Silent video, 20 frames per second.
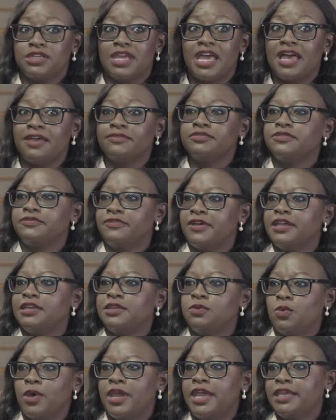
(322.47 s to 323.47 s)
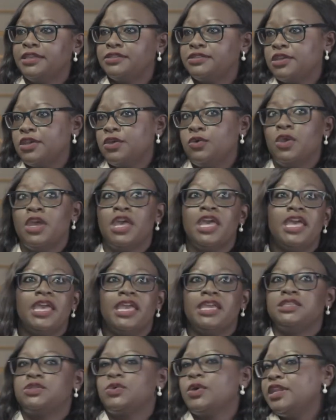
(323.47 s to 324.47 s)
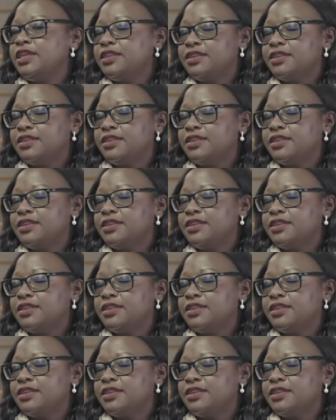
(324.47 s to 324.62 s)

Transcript: I have to find a way. So in 20,